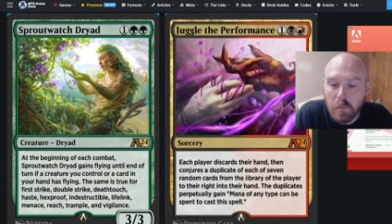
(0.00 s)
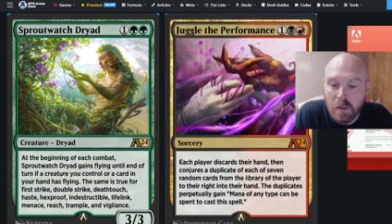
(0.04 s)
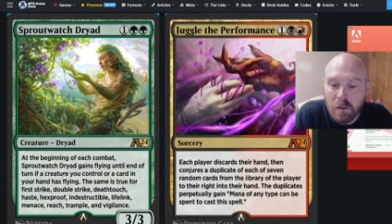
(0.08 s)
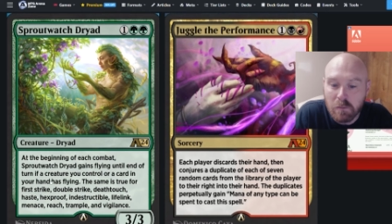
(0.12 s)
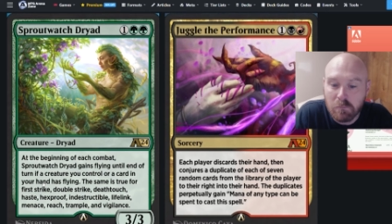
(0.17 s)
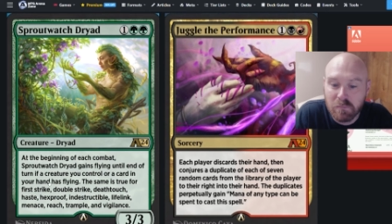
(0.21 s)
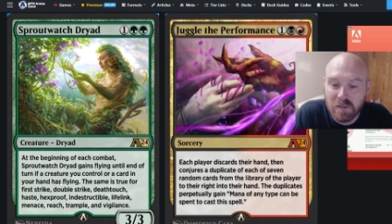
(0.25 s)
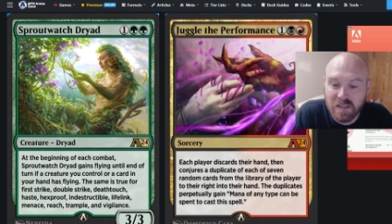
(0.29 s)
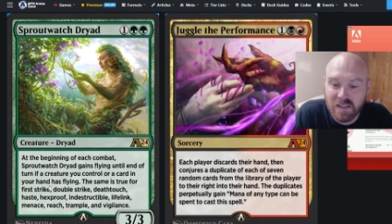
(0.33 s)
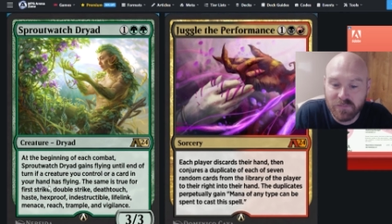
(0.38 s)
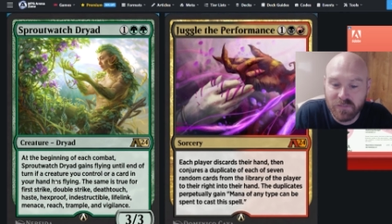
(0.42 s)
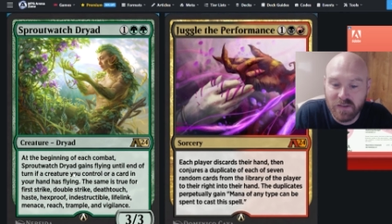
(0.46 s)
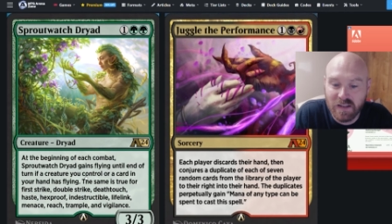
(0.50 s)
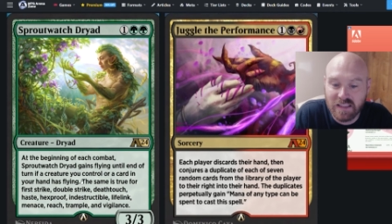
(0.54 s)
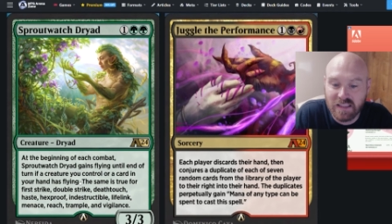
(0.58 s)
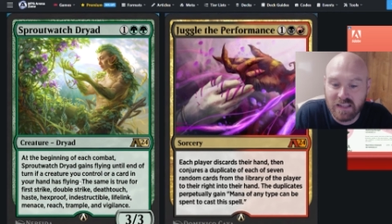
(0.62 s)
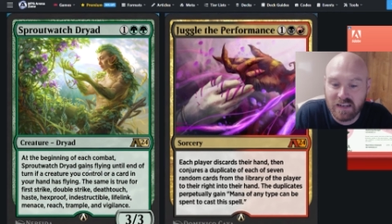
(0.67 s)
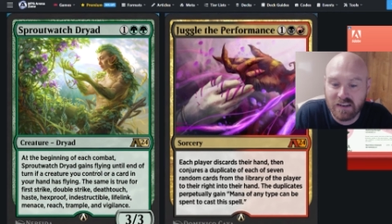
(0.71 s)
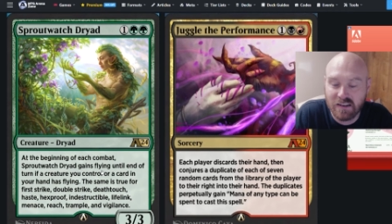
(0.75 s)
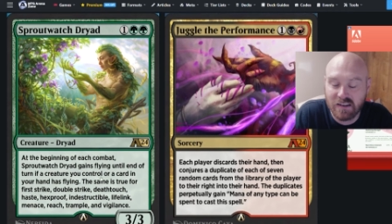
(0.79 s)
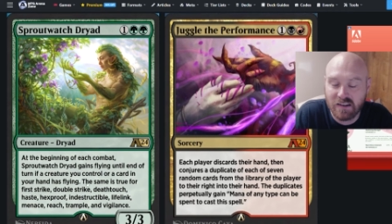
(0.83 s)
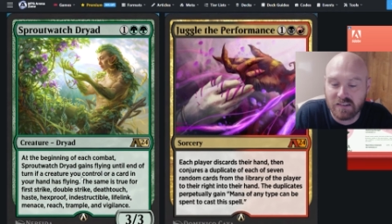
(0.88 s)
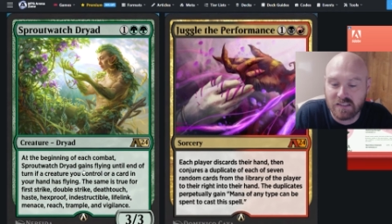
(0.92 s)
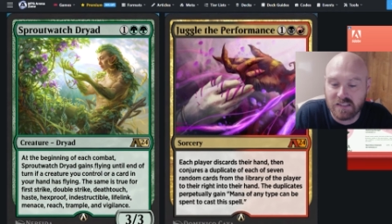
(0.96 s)
But the fact
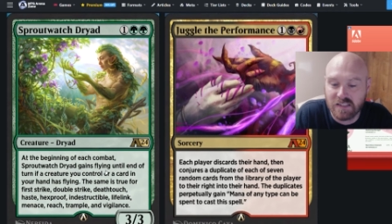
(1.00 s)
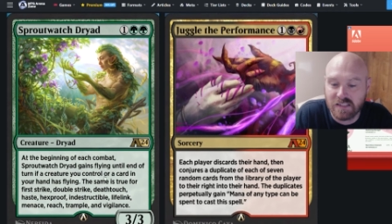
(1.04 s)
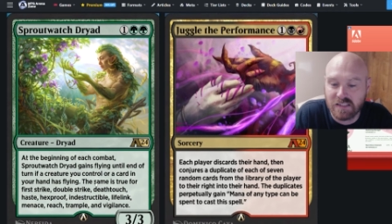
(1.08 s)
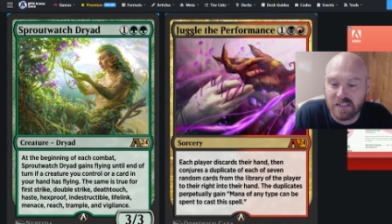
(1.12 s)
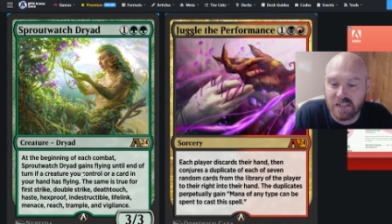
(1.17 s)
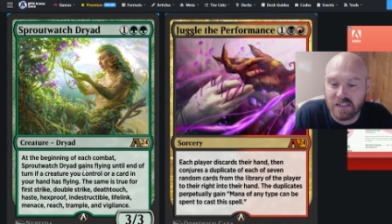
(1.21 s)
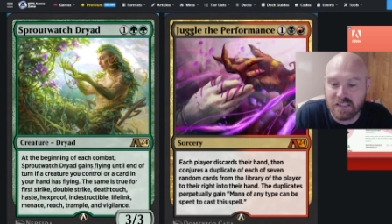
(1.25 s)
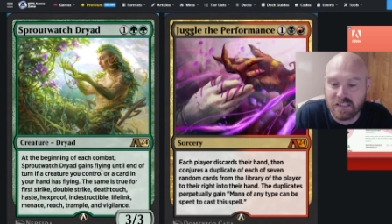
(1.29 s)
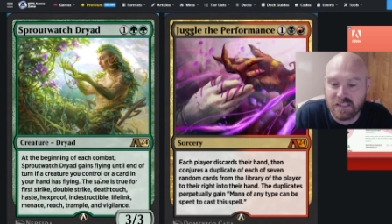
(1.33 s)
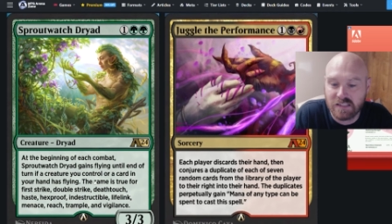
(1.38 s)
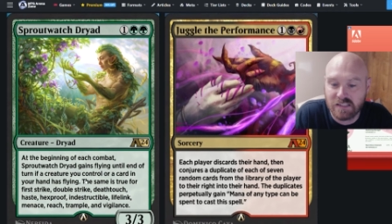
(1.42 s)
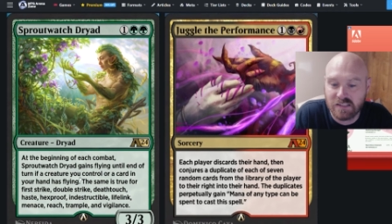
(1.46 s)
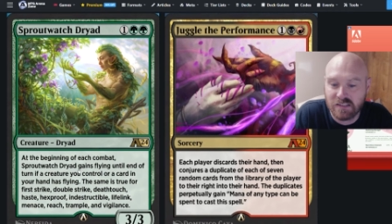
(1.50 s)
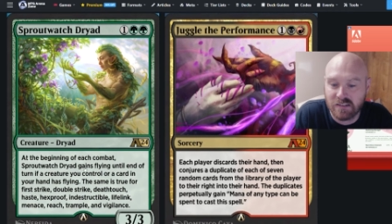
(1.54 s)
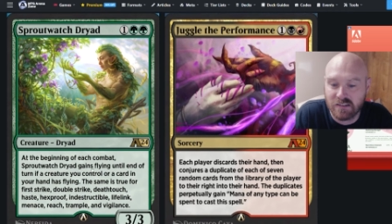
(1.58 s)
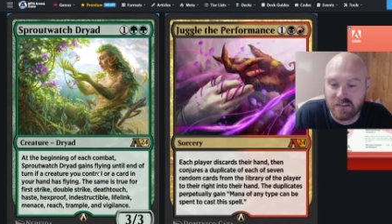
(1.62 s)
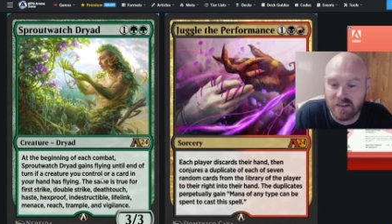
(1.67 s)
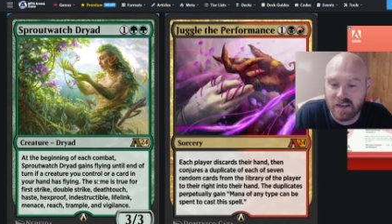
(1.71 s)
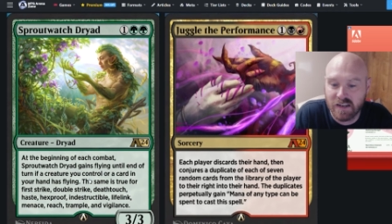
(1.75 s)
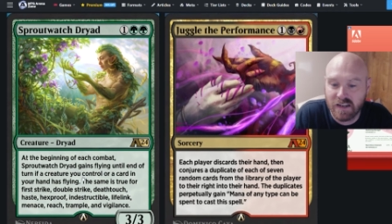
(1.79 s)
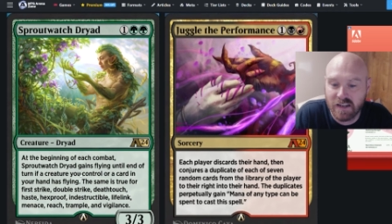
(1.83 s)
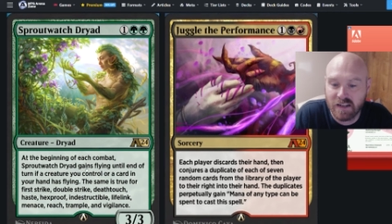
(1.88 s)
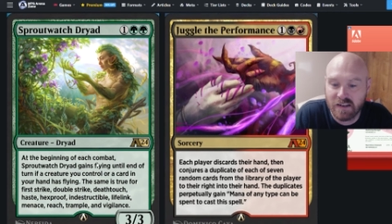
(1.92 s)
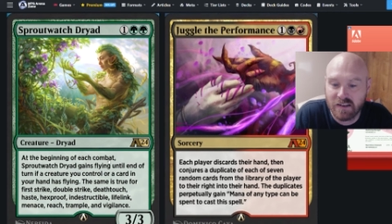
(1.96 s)
that it can also touch your
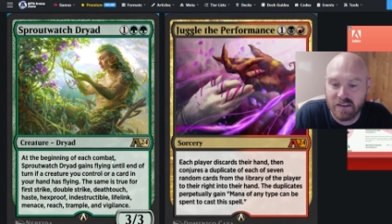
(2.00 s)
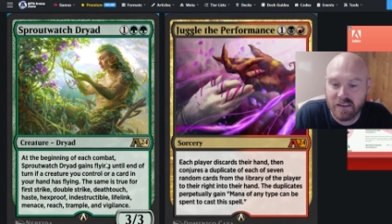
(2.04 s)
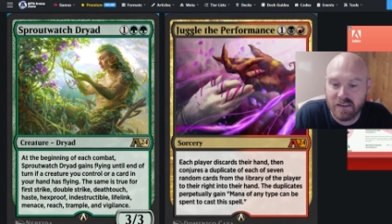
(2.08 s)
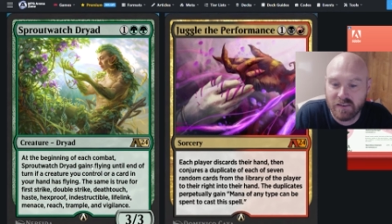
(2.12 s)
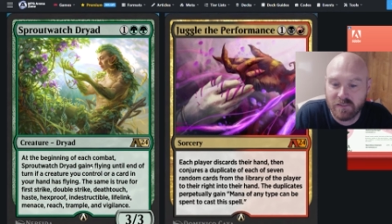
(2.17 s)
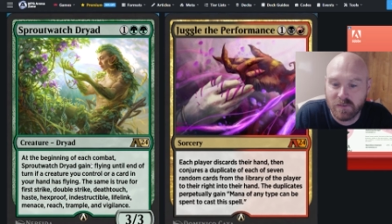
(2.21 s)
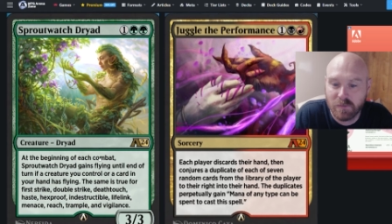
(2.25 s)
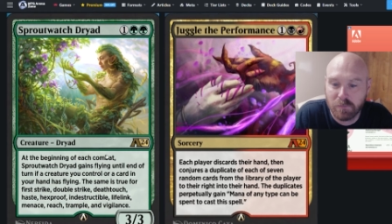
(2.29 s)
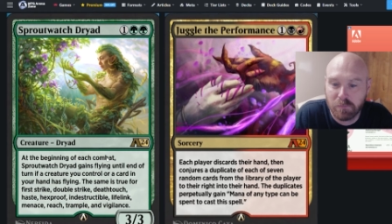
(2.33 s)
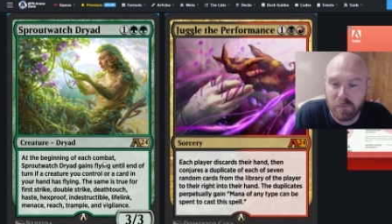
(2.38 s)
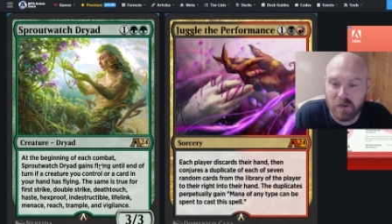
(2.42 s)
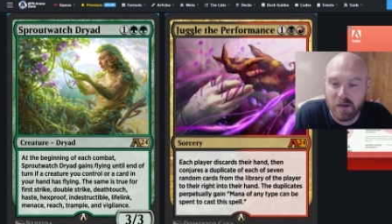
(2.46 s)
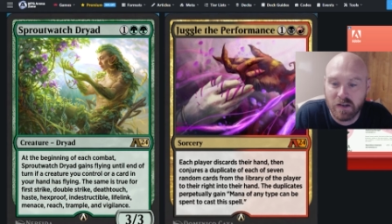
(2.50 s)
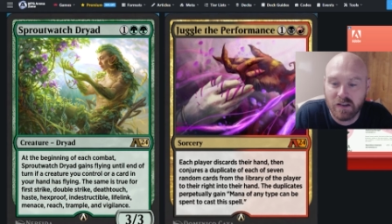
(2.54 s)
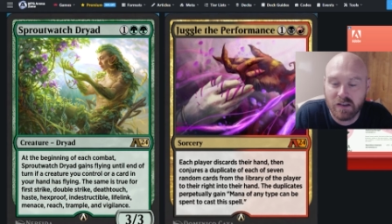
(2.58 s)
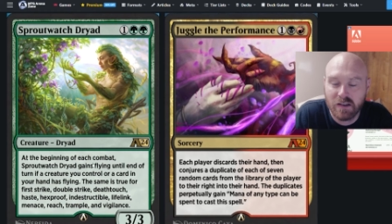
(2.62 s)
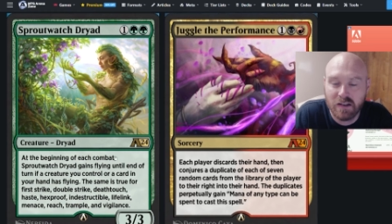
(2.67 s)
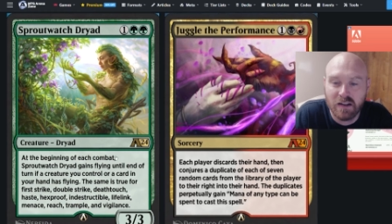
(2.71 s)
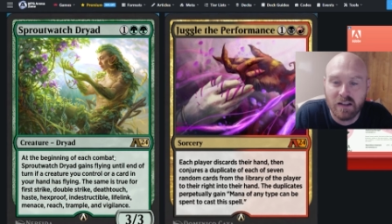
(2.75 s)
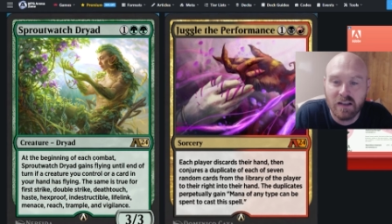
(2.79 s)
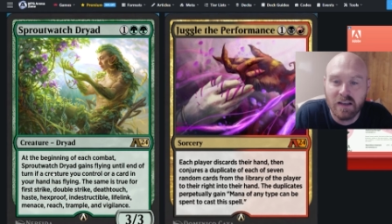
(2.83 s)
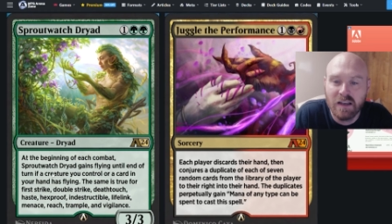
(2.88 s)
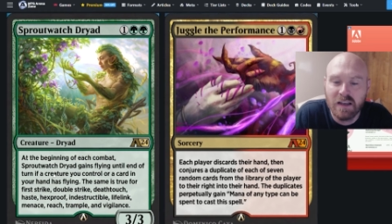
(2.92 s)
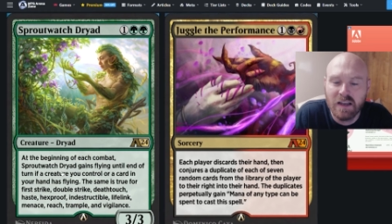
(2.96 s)
hand seems pretty
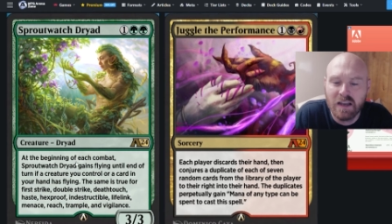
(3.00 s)
good.